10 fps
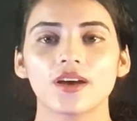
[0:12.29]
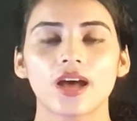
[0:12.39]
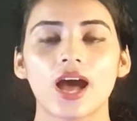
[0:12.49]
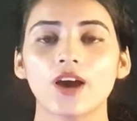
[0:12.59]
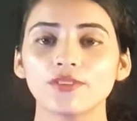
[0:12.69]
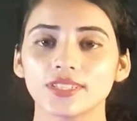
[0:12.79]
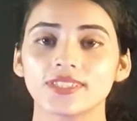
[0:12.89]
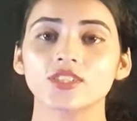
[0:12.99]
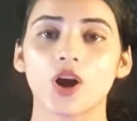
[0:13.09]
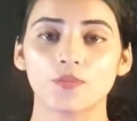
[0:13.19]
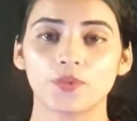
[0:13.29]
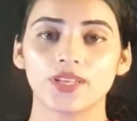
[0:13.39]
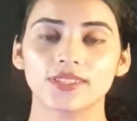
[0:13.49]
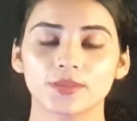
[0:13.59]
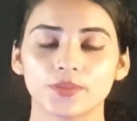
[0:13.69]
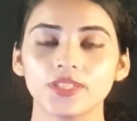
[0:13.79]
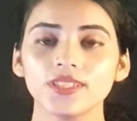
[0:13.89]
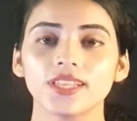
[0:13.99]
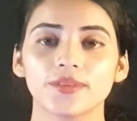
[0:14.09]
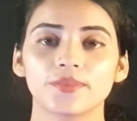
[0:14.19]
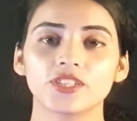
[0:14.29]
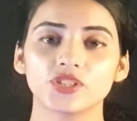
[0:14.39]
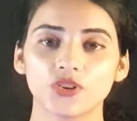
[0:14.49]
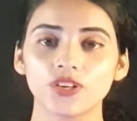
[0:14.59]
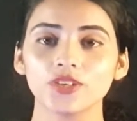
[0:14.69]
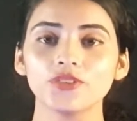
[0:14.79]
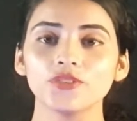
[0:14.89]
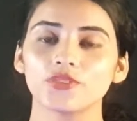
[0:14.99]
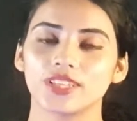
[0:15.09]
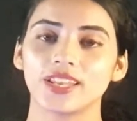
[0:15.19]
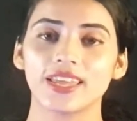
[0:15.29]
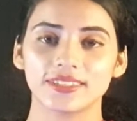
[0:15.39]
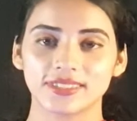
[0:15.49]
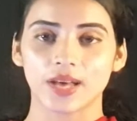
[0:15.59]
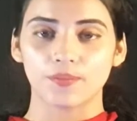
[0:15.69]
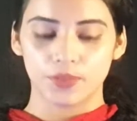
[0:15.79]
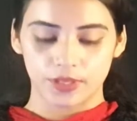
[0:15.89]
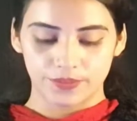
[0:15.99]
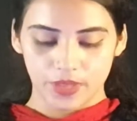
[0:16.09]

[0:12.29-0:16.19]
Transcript: How it is comprehensible, let me show you with an example.